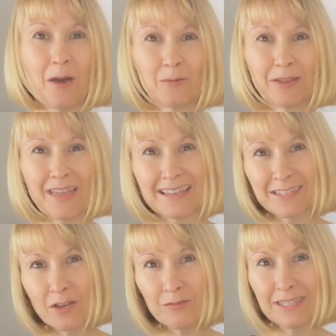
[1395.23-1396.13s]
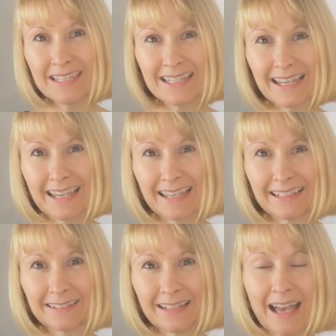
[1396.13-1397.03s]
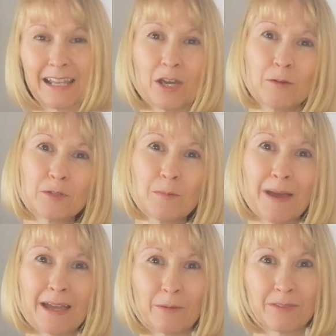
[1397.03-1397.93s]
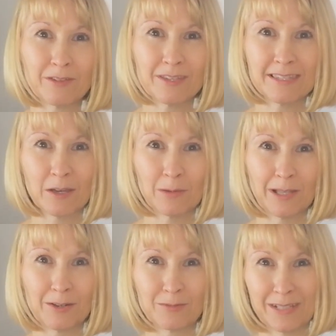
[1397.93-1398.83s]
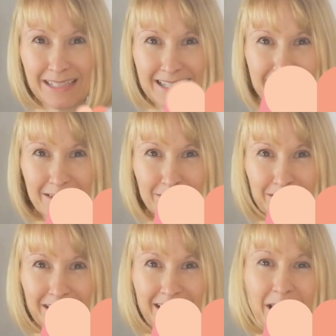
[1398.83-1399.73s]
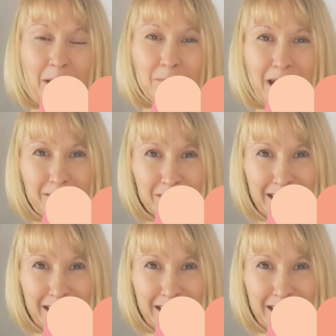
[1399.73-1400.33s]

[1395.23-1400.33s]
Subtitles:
Well, that's all for today, and I hope to be back with another sew along really soon. Bye for